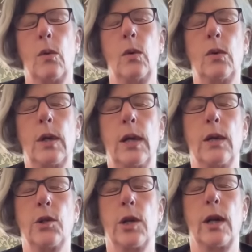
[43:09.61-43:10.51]
Will
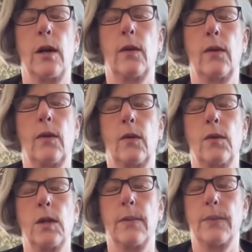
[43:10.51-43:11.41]
King Charles
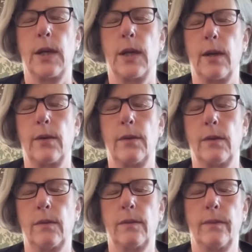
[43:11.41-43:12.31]
step down?